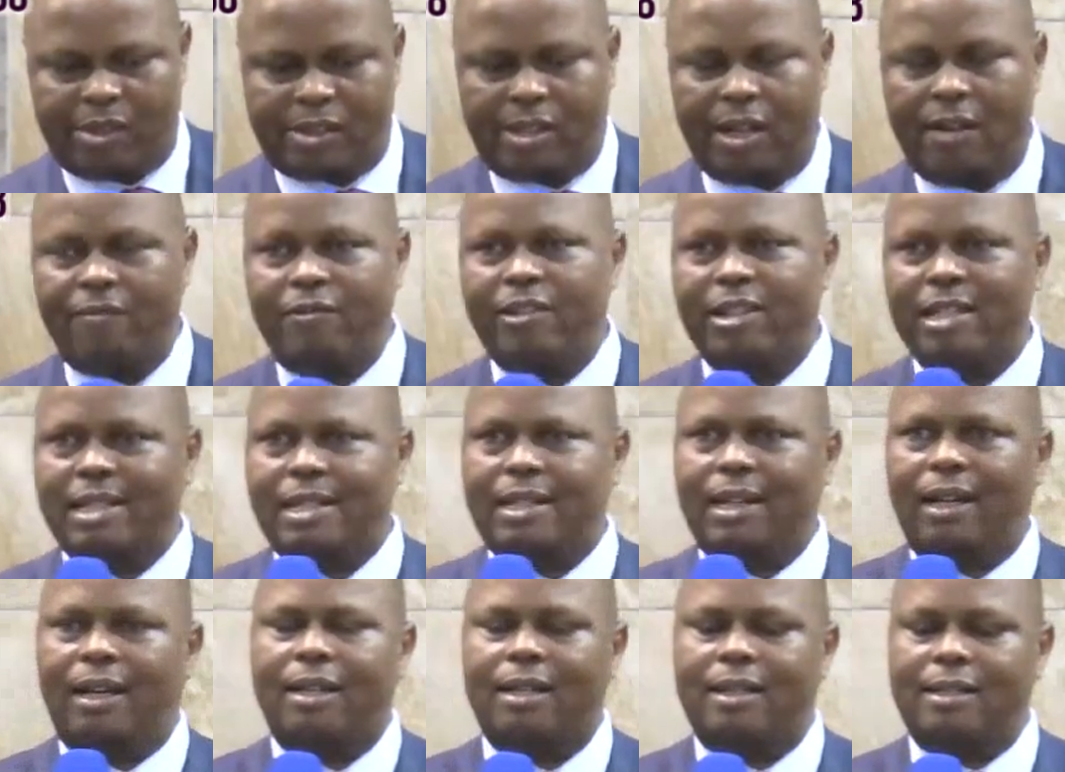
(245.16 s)

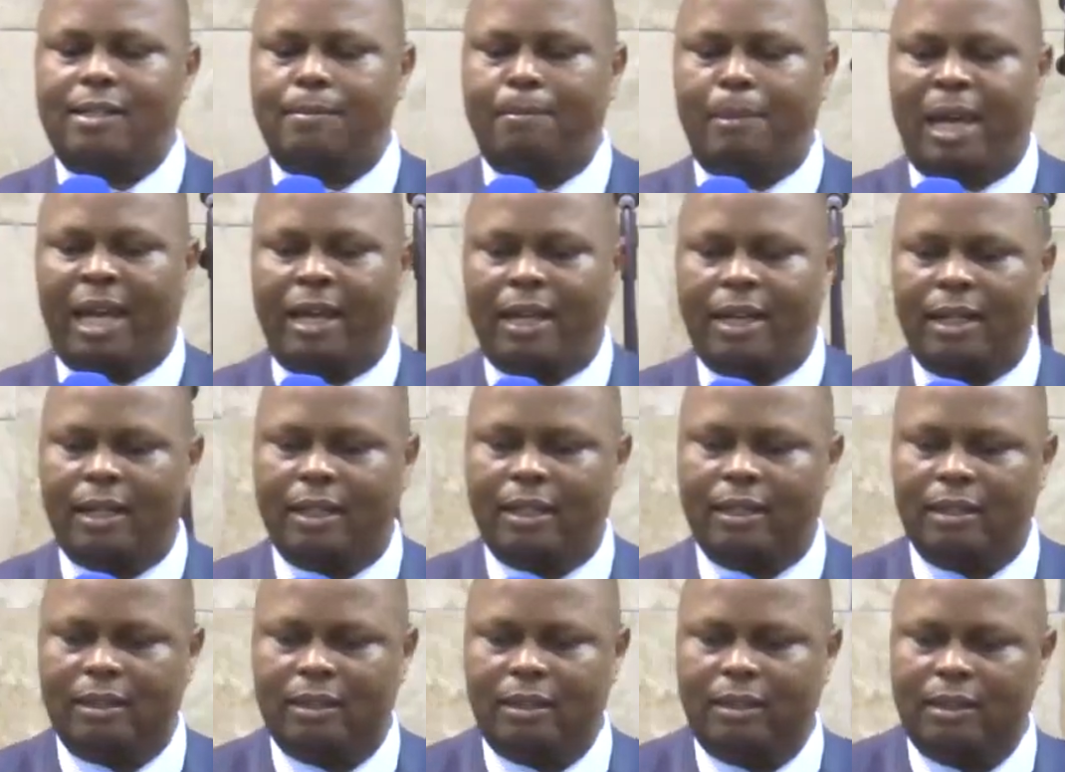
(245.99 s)
servant and his
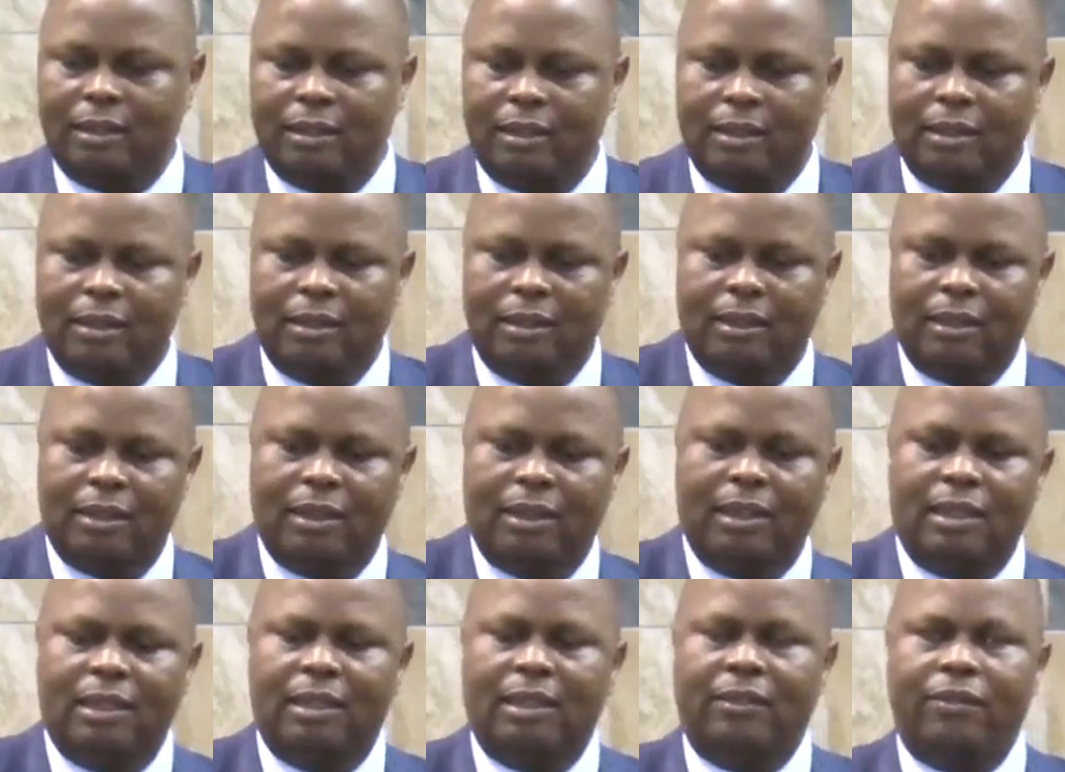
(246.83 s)
men.
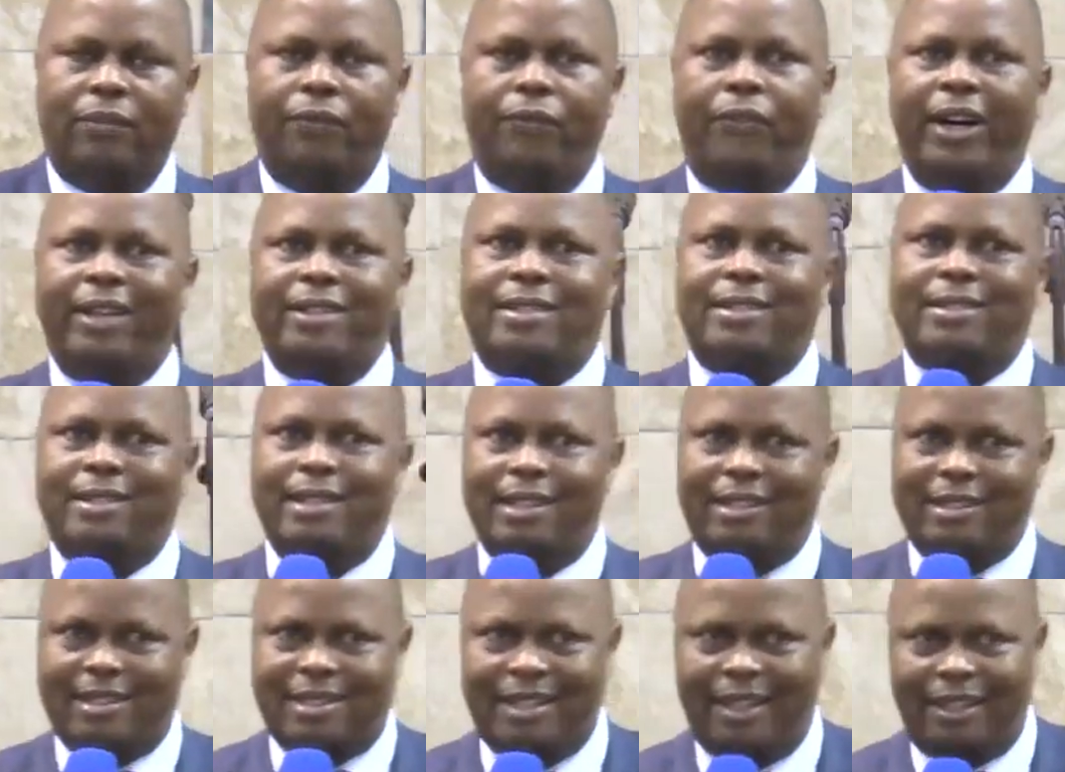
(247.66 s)
Verse
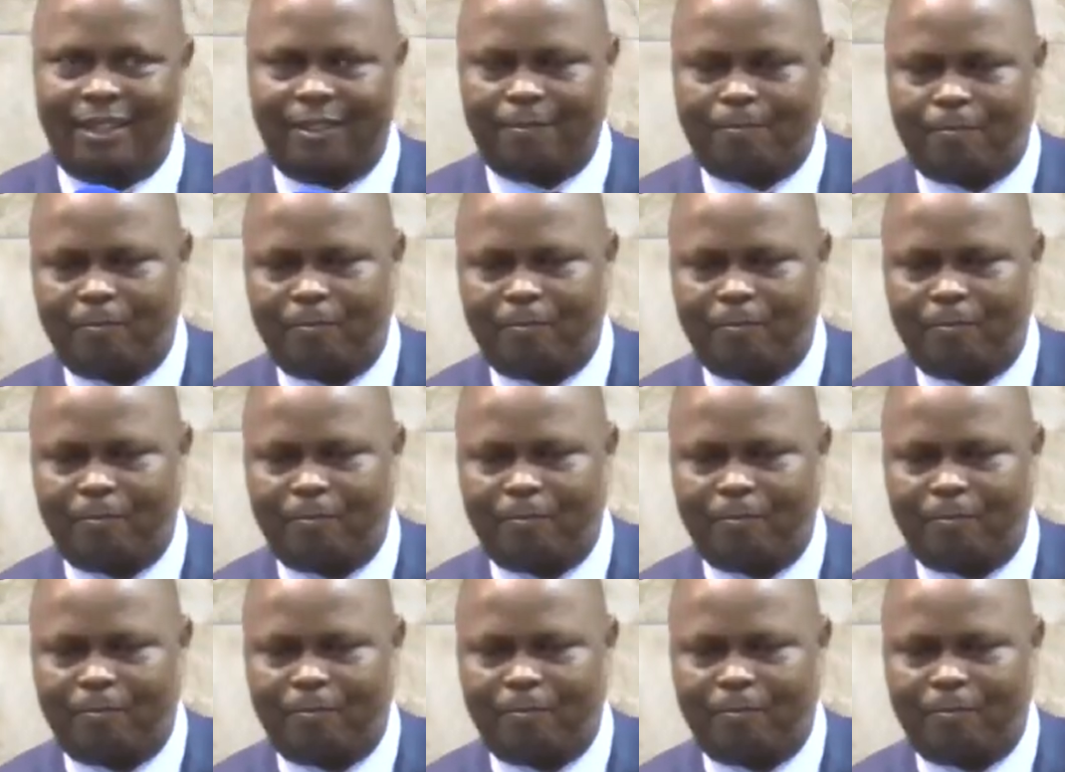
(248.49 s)
60.